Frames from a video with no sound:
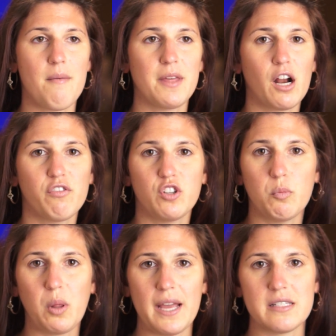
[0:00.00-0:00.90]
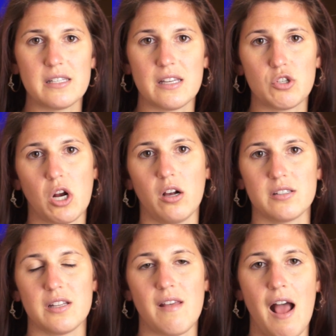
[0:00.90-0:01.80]
There are a few places in
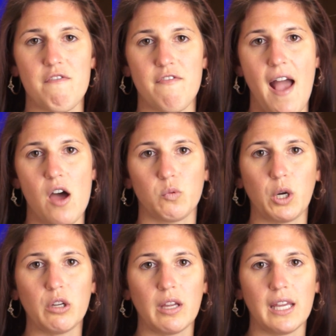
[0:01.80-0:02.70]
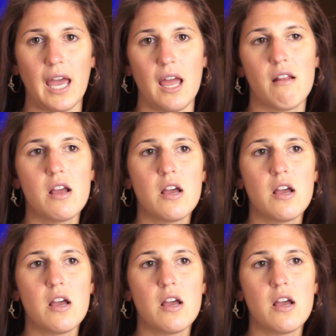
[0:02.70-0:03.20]
Charleston that I've found where you can get